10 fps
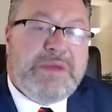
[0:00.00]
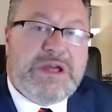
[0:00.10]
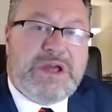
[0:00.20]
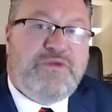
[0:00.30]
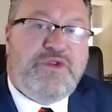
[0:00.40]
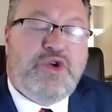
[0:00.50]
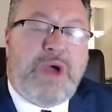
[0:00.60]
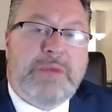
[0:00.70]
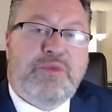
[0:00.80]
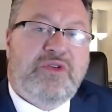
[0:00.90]
me give you
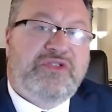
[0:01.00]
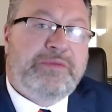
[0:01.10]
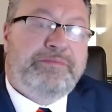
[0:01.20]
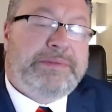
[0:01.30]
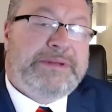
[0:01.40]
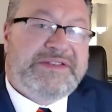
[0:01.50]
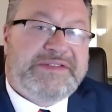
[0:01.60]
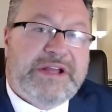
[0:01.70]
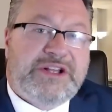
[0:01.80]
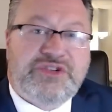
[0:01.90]
a more
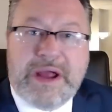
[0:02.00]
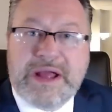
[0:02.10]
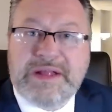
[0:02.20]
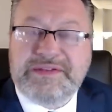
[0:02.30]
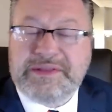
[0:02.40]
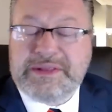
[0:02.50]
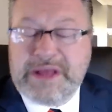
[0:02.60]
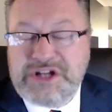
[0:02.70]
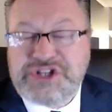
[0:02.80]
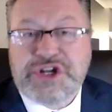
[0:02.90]
simplistic
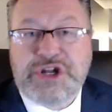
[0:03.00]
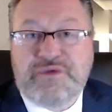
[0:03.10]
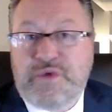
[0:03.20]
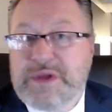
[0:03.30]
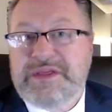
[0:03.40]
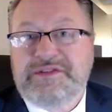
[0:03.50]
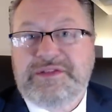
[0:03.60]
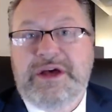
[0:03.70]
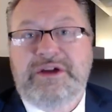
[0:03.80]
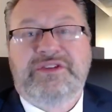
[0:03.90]
translation of what this
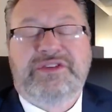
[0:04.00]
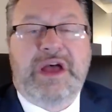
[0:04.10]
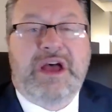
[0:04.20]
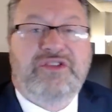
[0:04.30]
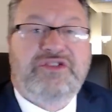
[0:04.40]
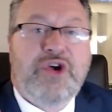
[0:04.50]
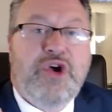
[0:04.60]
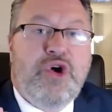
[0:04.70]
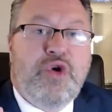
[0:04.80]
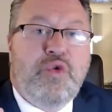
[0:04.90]
letter says.
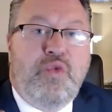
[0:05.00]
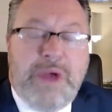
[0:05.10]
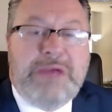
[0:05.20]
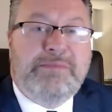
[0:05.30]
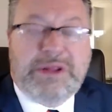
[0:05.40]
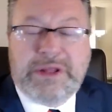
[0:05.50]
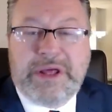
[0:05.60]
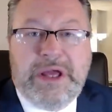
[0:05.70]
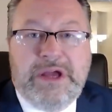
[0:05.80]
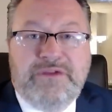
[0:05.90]
We
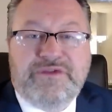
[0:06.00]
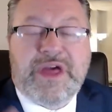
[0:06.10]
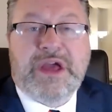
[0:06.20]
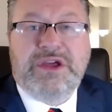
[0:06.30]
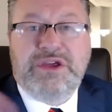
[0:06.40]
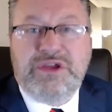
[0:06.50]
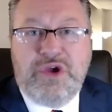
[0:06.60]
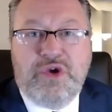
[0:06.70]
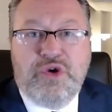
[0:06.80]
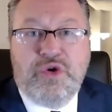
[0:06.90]
believe that
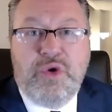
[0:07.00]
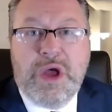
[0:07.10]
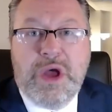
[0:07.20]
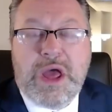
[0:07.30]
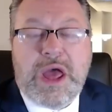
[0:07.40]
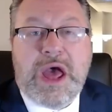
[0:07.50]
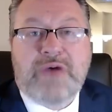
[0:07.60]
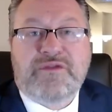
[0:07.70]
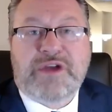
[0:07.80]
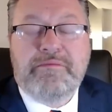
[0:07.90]
you
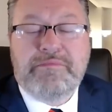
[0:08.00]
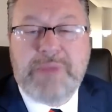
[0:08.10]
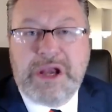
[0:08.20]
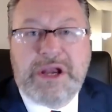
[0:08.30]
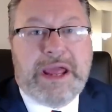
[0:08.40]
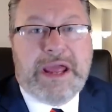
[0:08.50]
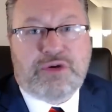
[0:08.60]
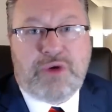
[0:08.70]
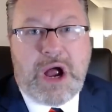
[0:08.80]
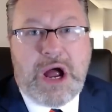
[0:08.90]
have committed a
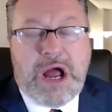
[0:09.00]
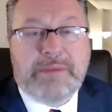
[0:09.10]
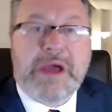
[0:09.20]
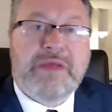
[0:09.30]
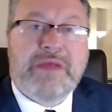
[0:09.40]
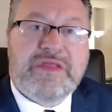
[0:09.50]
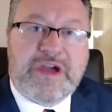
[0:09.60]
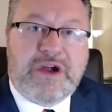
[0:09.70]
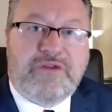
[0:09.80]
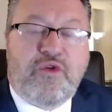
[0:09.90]
crime and
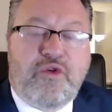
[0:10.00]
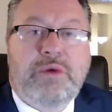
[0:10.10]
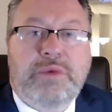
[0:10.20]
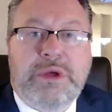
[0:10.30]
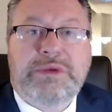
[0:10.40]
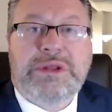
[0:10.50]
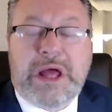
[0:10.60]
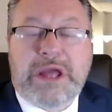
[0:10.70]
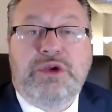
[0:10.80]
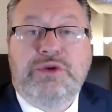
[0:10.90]
therefore we would
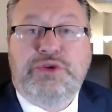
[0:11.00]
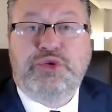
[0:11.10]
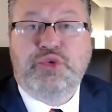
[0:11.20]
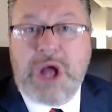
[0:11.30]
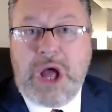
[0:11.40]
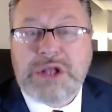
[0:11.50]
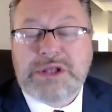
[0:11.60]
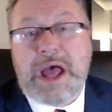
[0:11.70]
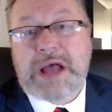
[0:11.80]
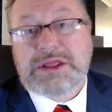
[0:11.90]
like you to
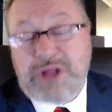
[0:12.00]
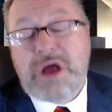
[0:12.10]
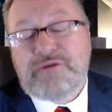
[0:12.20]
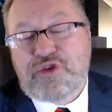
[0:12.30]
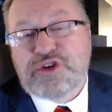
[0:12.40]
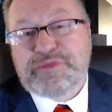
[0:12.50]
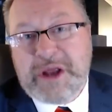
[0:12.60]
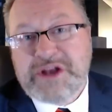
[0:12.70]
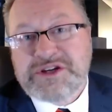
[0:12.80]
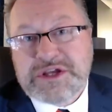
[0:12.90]
contact the law enforcement
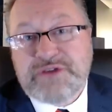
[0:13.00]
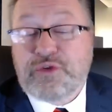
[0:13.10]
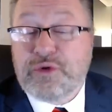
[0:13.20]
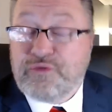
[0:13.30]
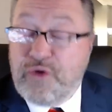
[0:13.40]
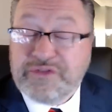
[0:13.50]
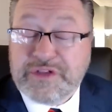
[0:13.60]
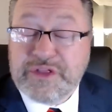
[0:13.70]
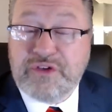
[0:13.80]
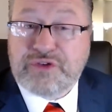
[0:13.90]
agency for
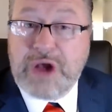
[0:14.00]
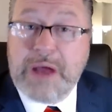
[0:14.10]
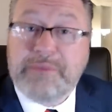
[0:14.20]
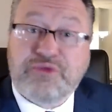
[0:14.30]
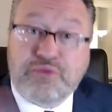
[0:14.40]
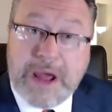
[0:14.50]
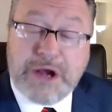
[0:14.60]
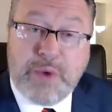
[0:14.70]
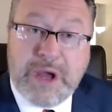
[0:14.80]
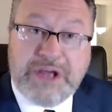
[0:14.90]
enforcing those crimes
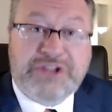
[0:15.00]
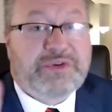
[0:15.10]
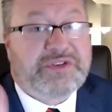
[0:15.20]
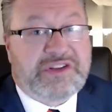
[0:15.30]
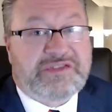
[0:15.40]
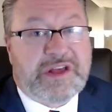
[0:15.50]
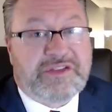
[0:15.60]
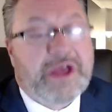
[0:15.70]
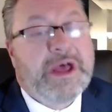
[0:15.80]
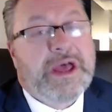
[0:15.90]
right away to assist
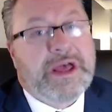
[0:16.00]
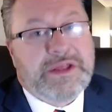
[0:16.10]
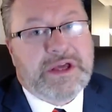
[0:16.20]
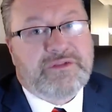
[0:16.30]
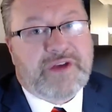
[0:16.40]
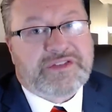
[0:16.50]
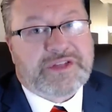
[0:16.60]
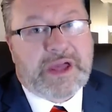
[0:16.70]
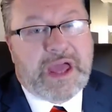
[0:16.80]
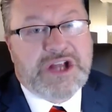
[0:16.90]
us in the
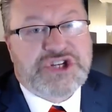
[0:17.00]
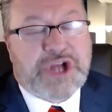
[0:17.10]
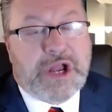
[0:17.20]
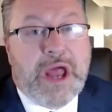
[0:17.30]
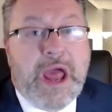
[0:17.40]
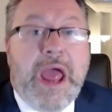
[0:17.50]
investigation.